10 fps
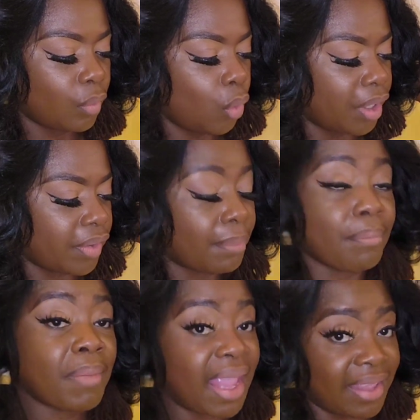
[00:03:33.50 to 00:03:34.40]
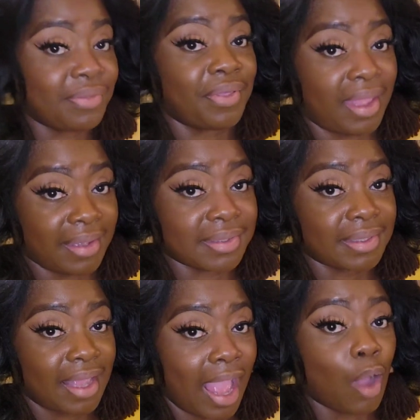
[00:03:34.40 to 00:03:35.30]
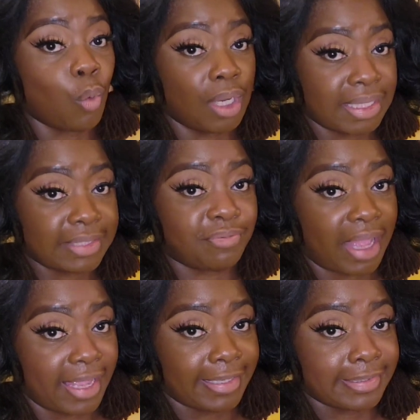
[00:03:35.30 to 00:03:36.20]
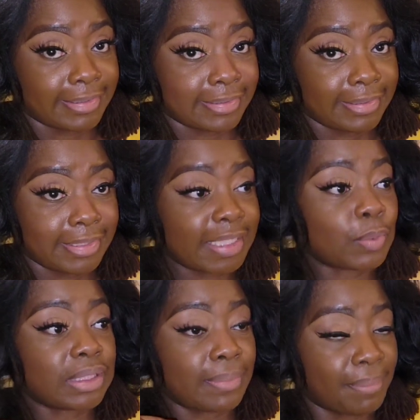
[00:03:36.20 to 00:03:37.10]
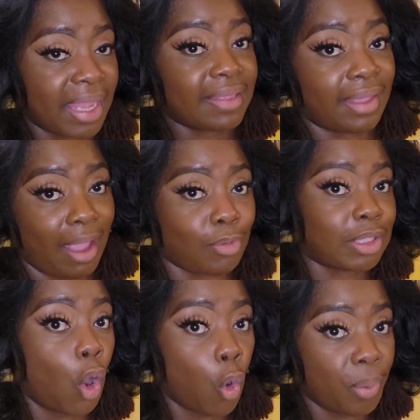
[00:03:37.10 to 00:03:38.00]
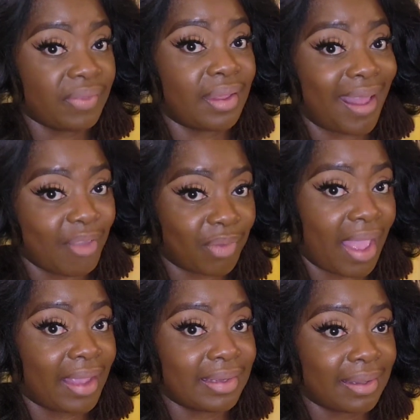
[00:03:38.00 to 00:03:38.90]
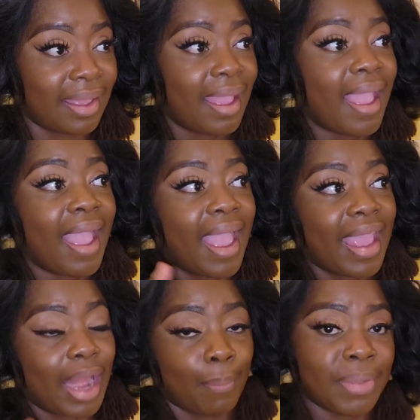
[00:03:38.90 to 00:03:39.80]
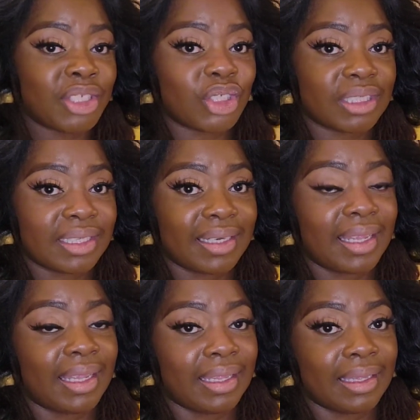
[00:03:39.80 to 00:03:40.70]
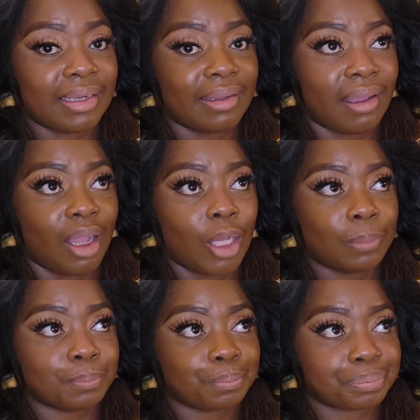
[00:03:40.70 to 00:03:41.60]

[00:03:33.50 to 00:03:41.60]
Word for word: one of the main things I wanted to find. This was the main thing I was hoping that I find. And I mentioned it in um,